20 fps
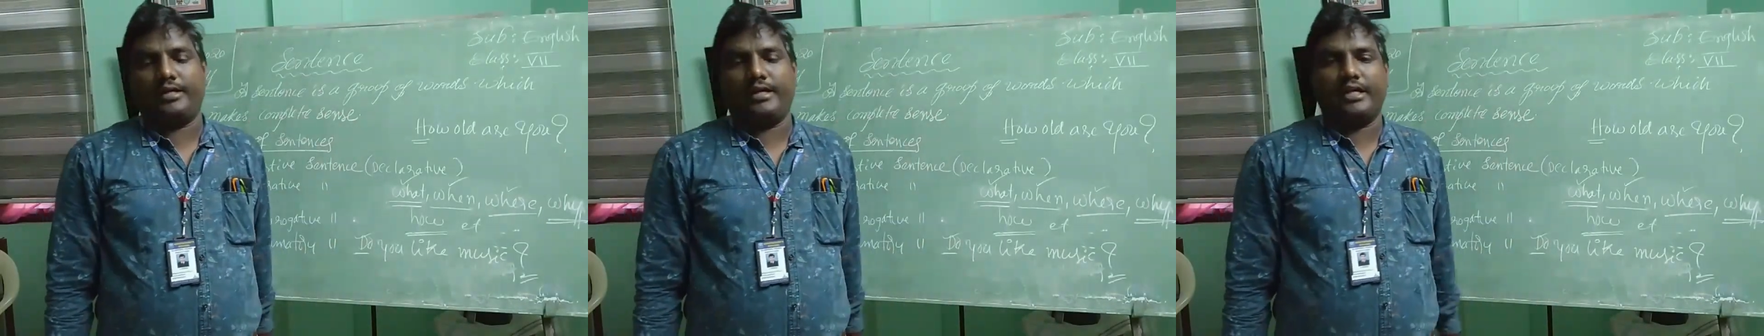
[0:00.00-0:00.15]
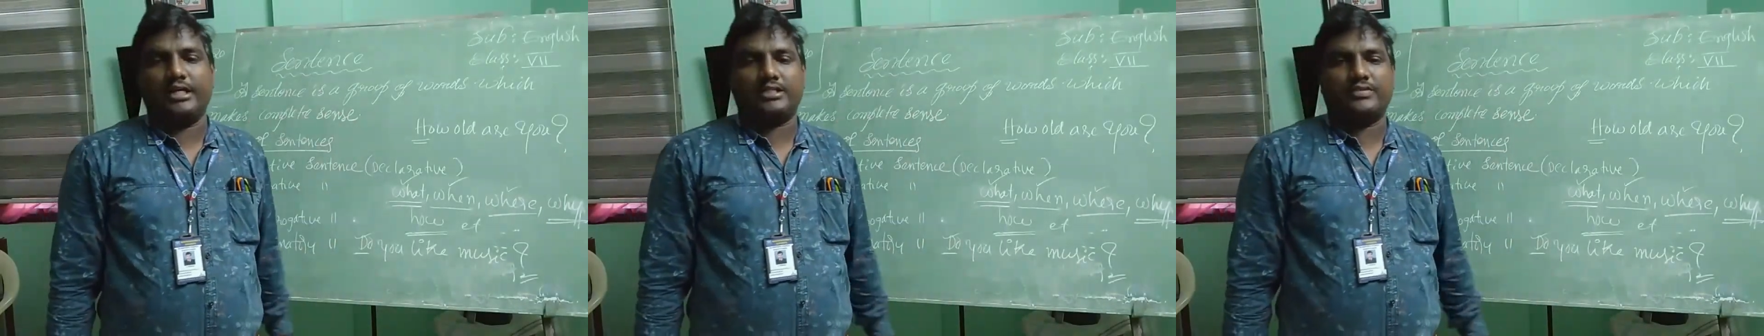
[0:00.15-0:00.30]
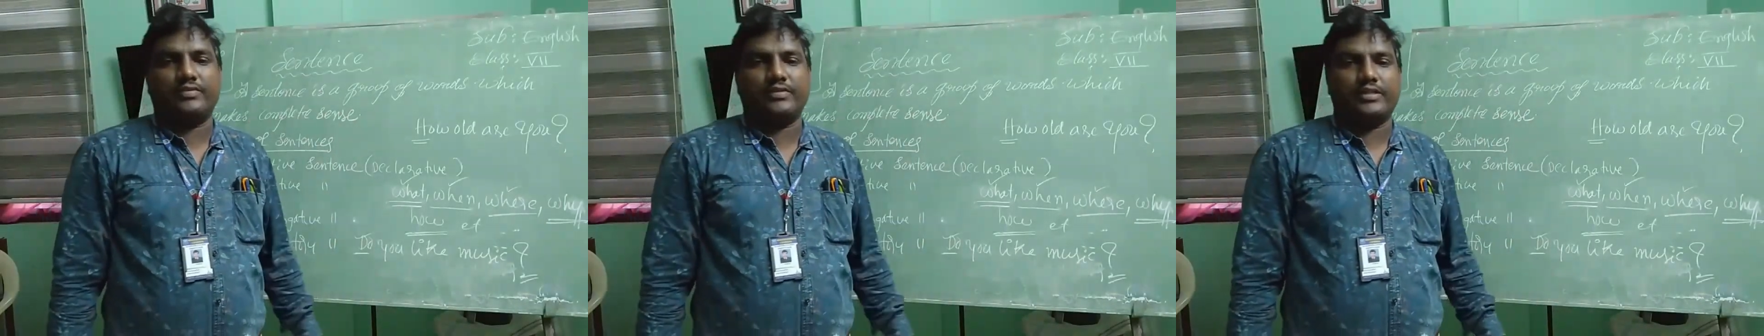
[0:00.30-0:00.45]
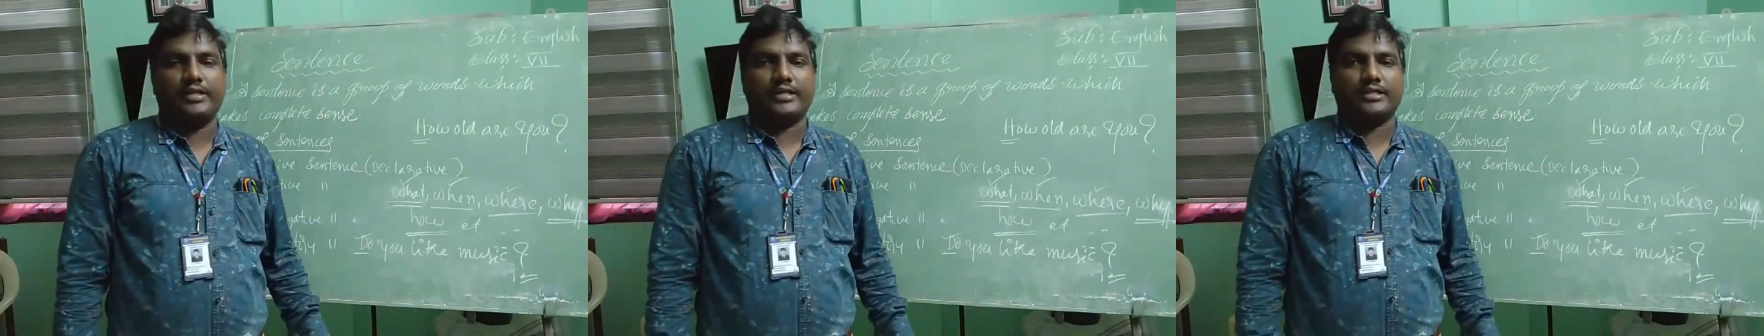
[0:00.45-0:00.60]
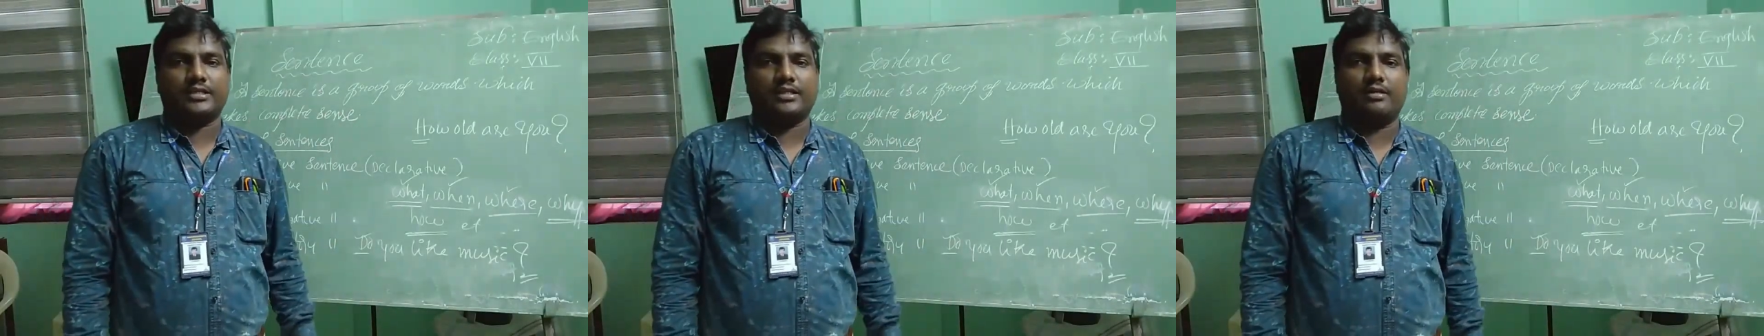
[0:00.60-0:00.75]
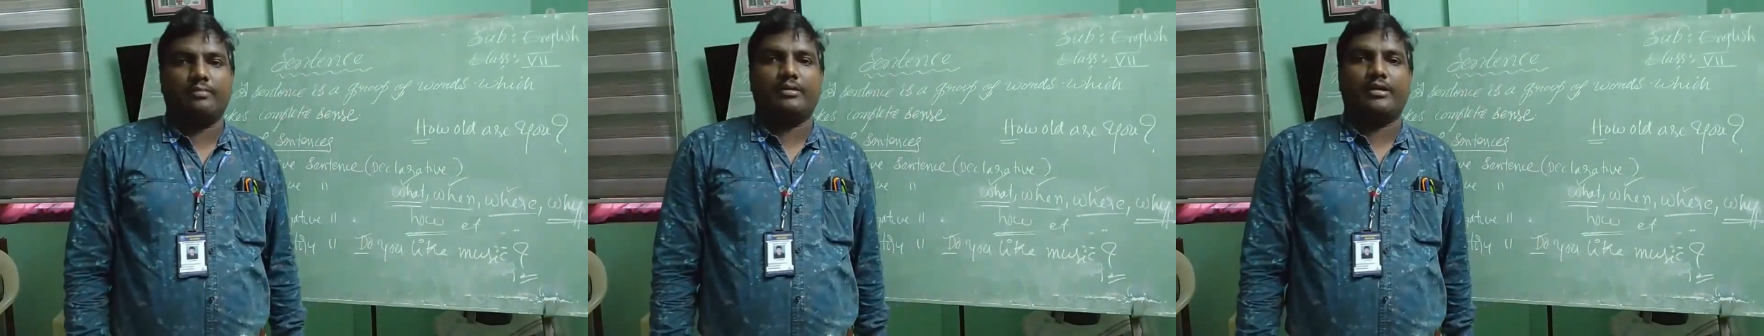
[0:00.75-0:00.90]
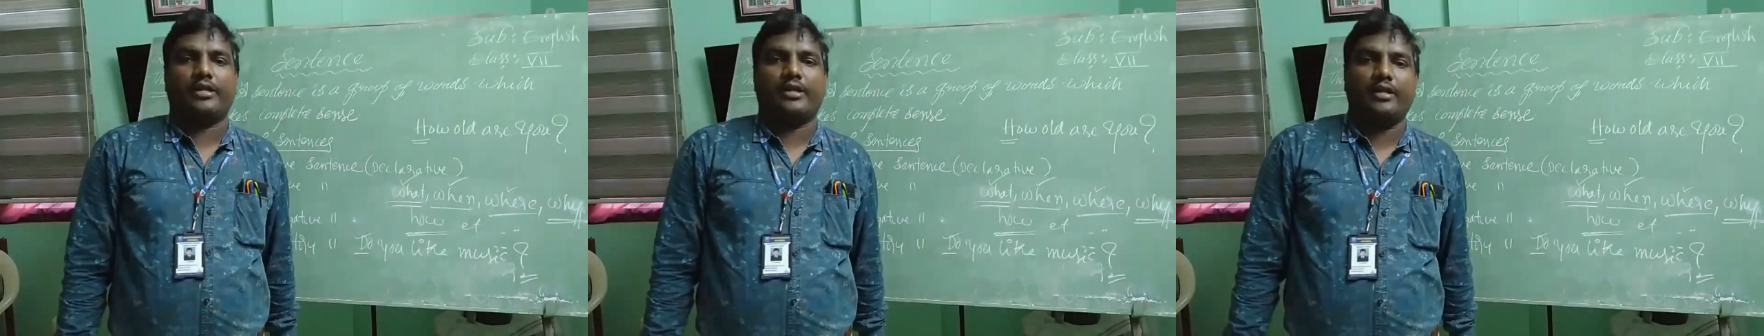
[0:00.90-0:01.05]
Ends with
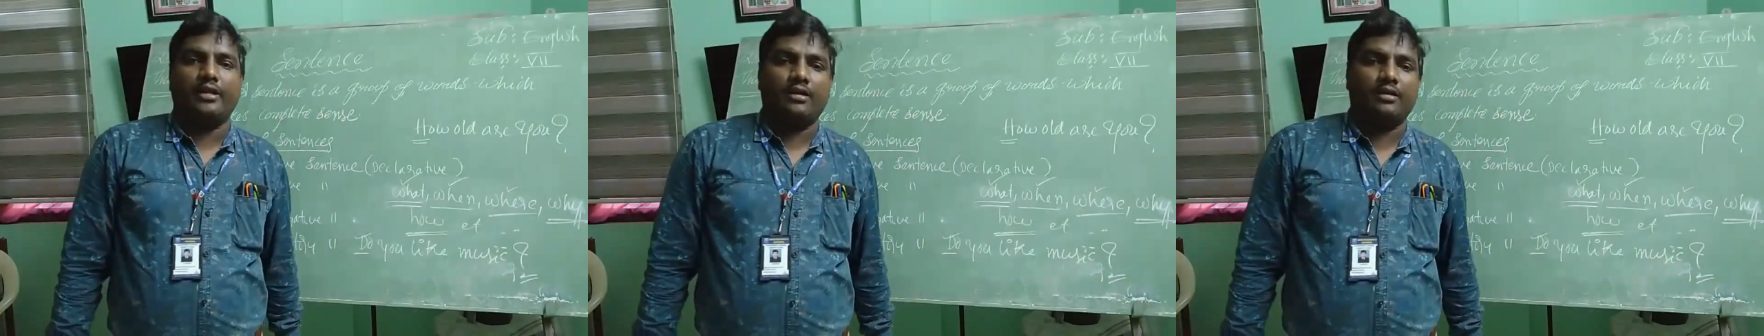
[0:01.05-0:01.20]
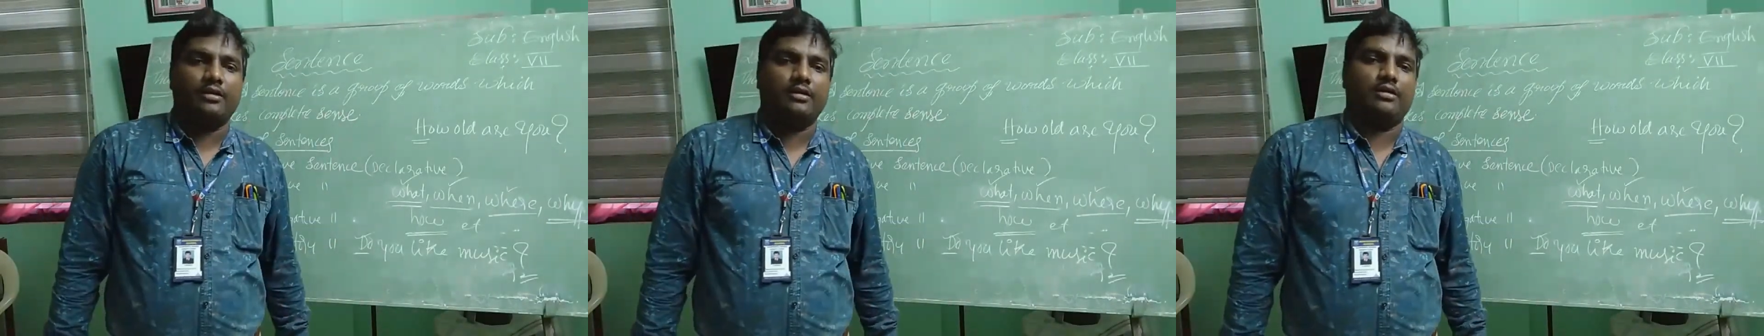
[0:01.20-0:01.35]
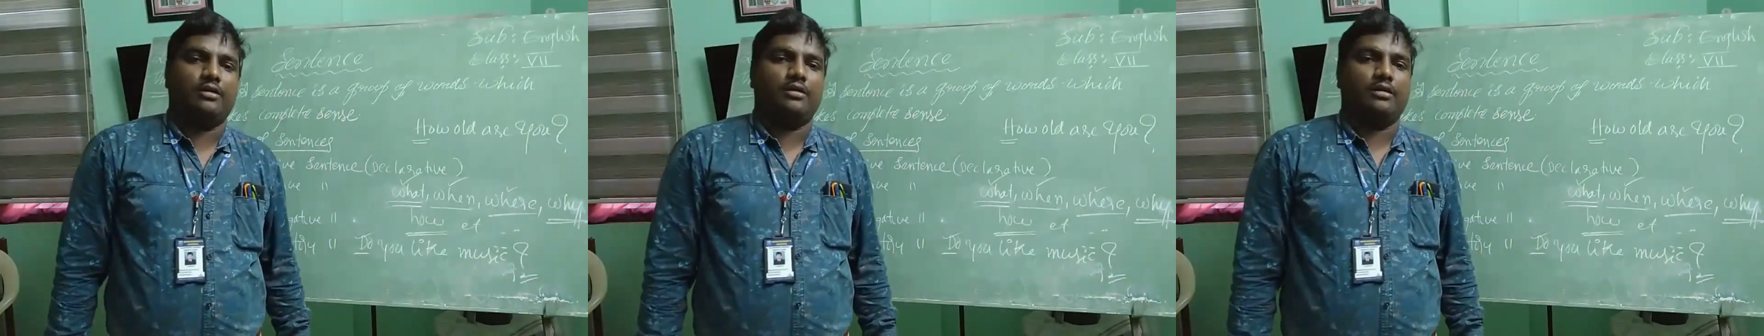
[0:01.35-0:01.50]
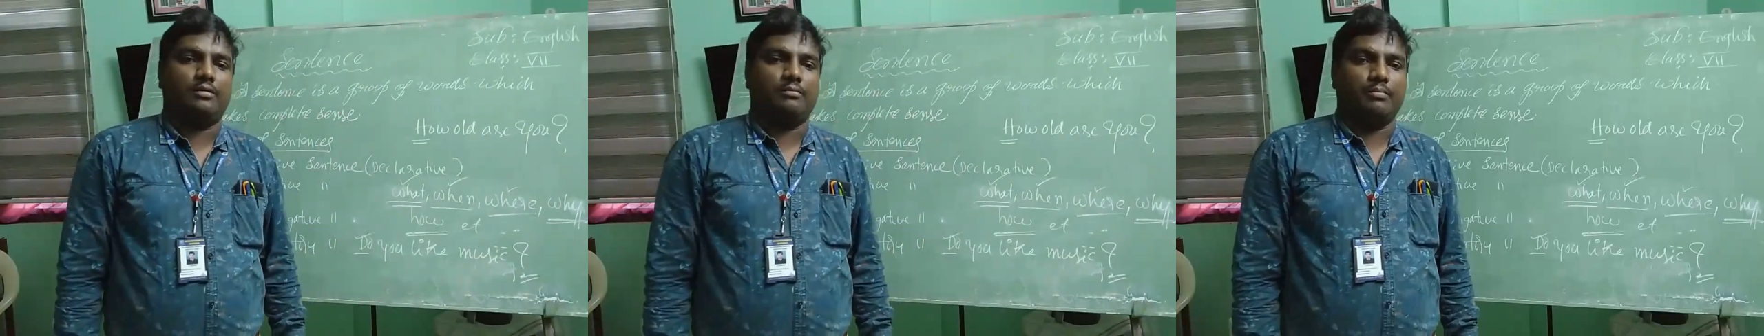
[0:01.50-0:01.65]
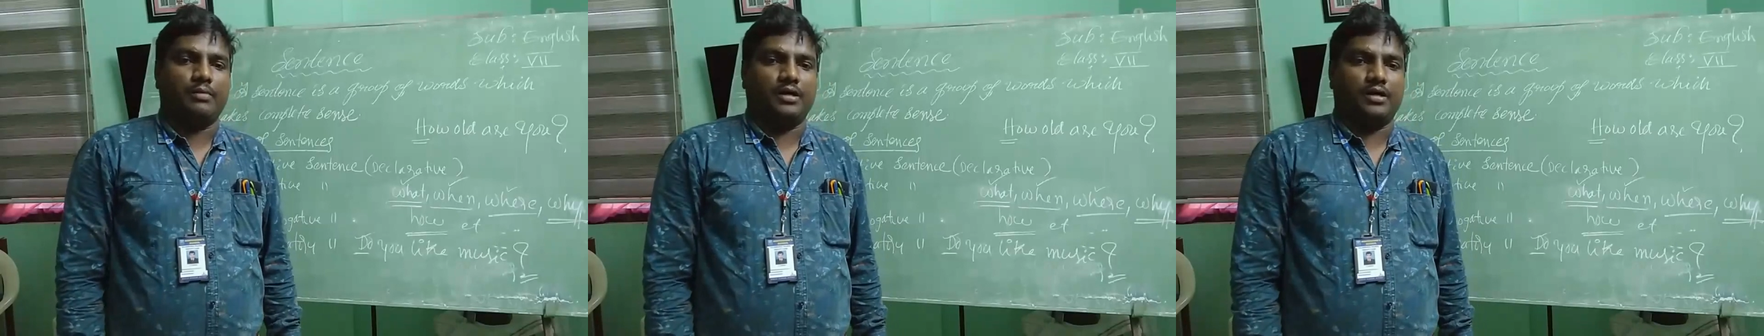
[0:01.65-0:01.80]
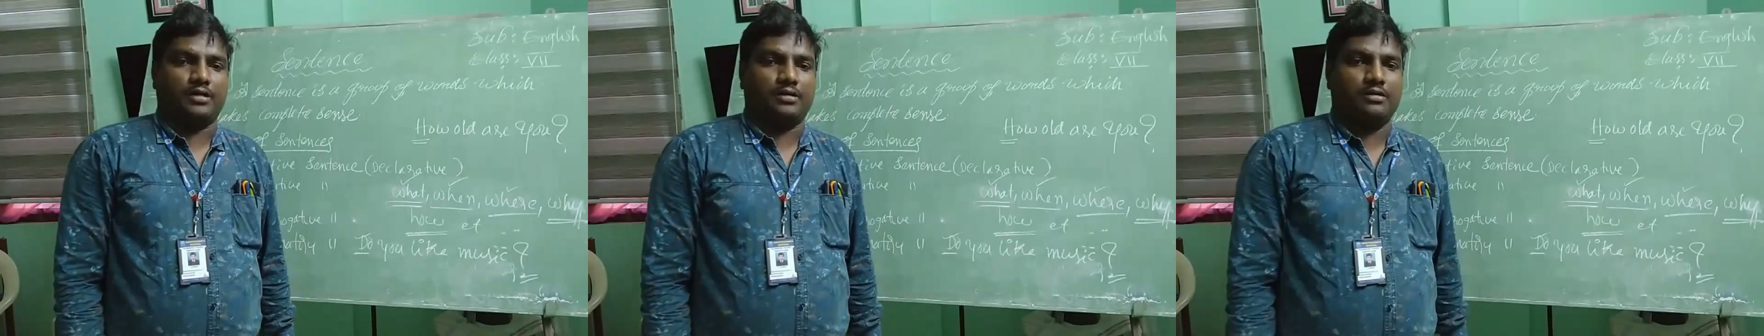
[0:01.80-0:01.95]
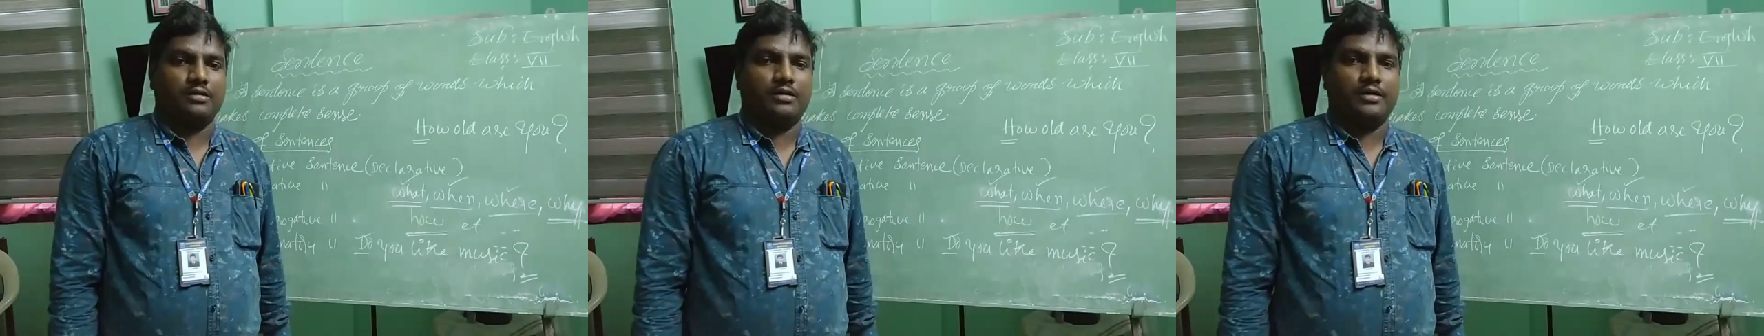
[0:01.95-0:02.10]
exclamatory
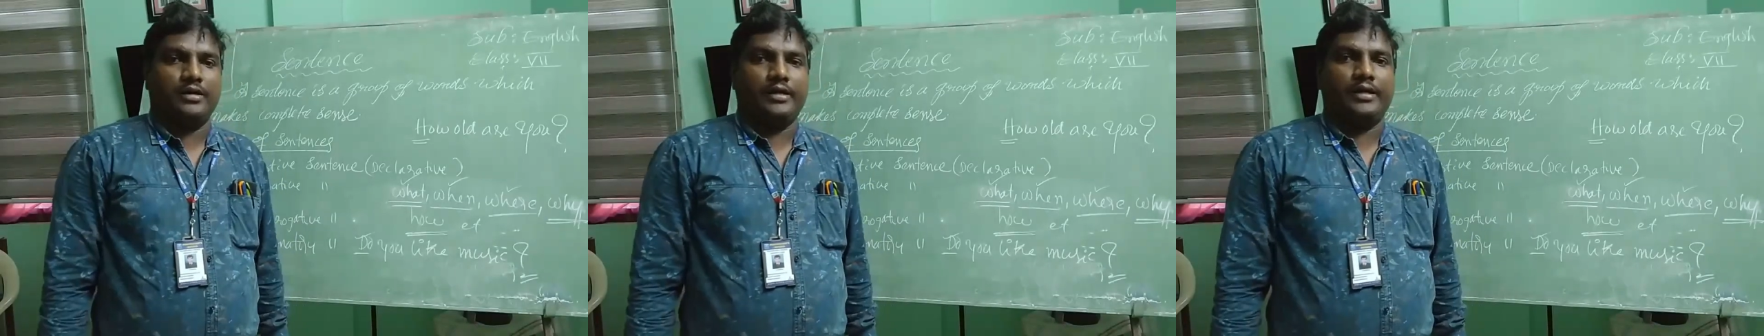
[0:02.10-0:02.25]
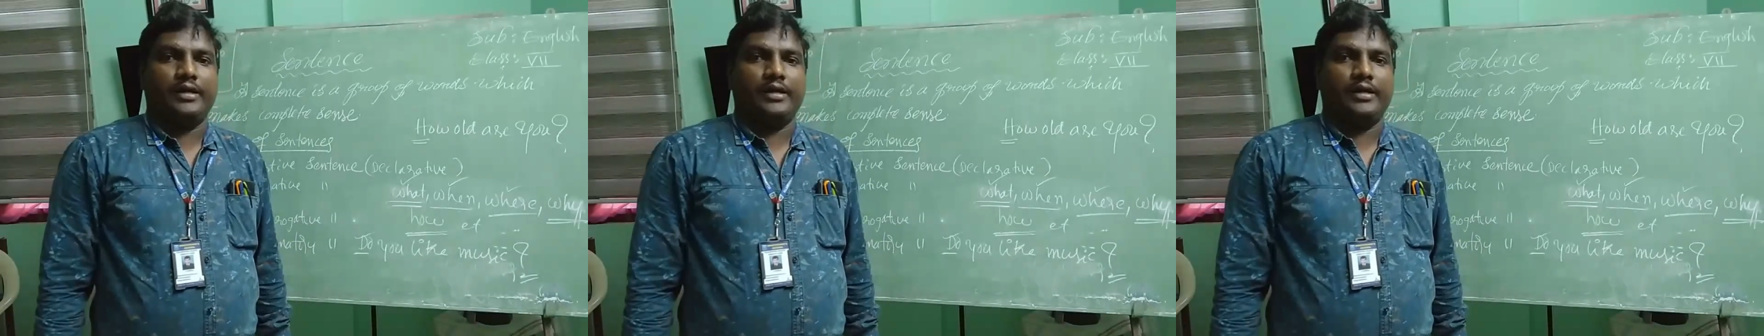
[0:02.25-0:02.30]
mark.